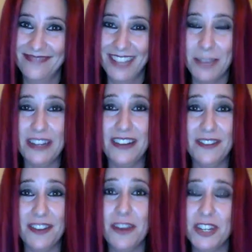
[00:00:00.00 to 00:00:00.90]
I mean, it
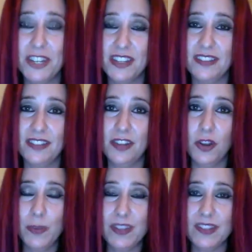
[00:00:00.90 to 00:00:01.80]
very much is. It
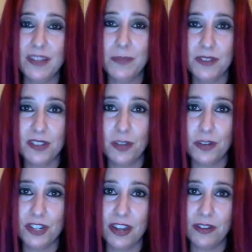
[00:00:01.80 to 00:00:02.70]
opens up those lower
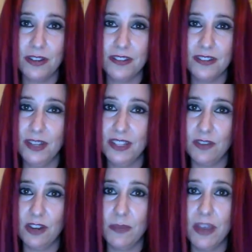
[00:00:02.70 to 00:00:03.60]
chakras in a way that's
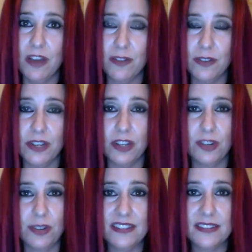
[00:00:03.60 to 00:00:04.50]
very powerful, and it
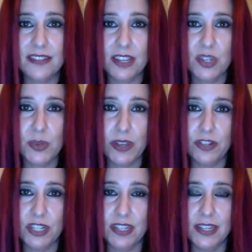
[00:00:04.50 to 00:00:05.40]
creates a sexual
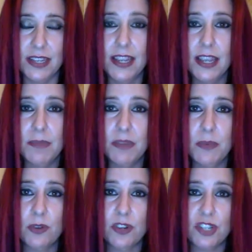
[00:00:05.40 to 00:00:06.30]
energy that people
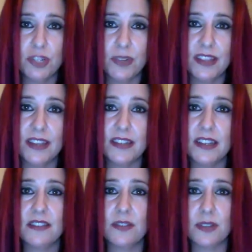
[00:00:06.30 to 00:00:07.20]
who are doing that
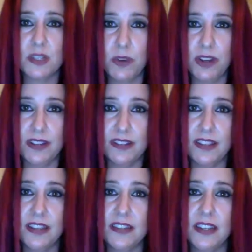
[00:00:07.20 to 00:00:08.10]
dance or experiencing
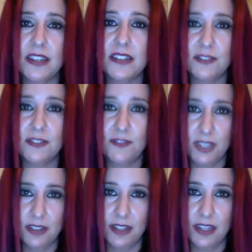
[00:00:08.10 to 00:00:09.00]
that dance, they
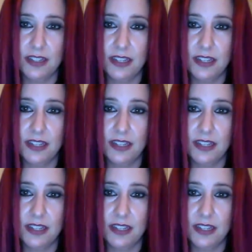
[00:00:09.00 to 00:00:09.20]
feel it.